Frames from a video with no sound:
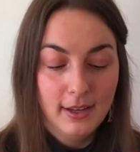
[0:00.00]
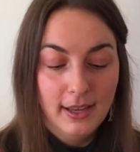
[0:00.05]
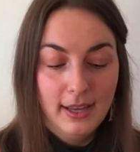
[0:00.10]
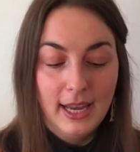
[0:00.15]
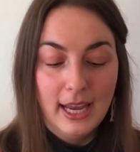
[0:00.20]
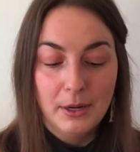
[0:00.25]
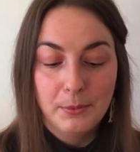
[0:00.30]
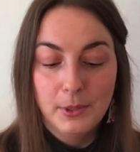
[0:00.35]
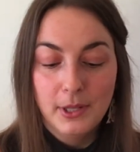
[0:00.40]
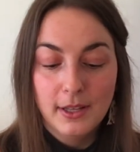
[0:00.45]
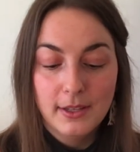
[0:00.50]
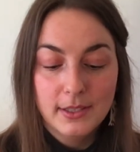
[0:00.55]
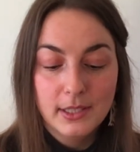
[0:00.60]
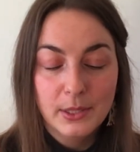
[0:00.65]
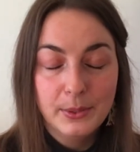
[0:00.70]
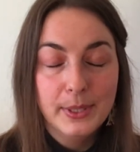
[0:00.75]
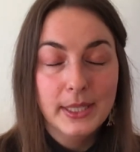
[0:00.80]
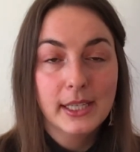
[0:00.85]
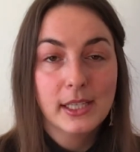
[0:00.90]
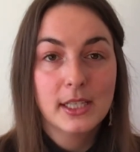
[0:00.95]
and we'll also
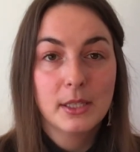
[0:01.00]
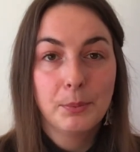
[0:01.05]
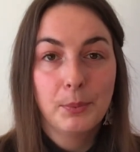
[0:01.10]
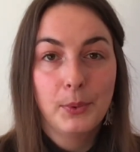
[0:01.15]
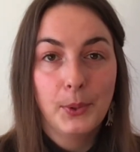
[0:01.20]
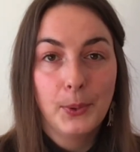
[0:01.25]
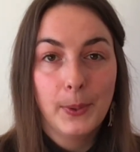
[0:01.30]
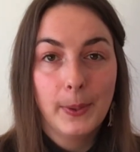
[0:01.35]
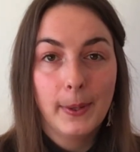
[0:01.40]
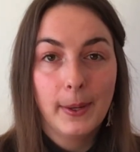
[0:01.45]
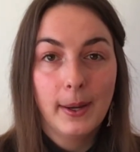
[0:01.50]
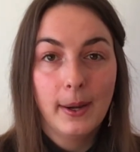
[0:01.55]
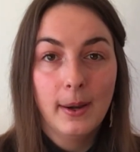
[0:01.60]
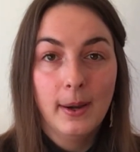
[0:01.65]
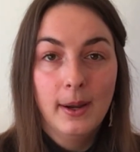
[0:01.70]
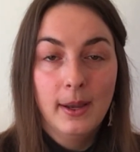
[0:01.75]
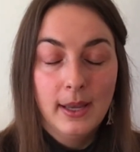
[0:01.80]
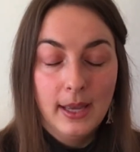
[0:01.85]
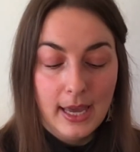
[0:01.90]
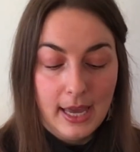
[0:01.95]
explore
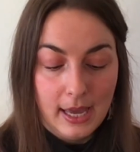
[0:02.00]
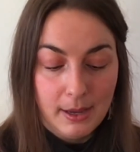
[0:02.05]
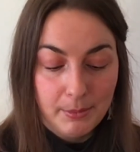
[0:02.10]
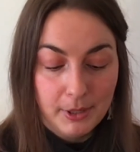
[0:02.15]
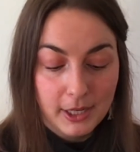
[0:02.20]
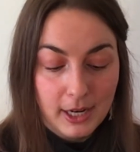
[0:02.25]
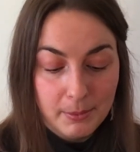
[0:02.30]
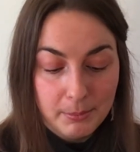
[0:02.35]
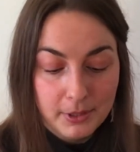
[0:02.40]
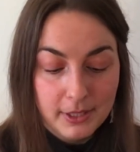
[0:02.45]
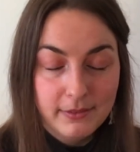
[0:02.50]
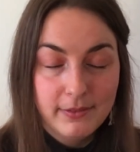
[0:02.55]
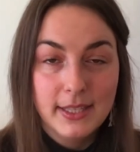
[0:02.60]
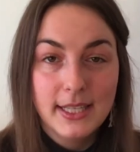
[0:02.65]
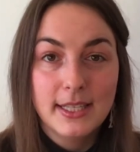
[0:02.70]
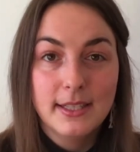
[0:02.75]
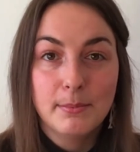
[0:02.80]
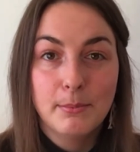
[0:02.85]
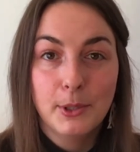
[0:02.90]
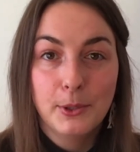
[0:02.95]
a couple of
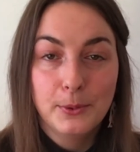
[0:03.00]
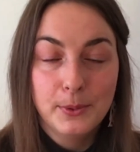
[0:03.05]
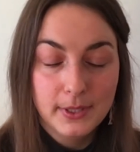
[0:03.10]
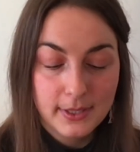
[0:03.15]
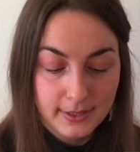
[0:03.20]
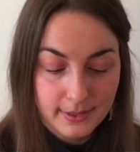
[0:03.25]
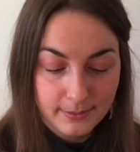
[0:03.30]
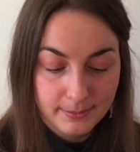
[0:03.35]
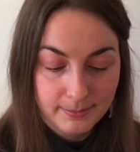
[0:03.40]
these modes.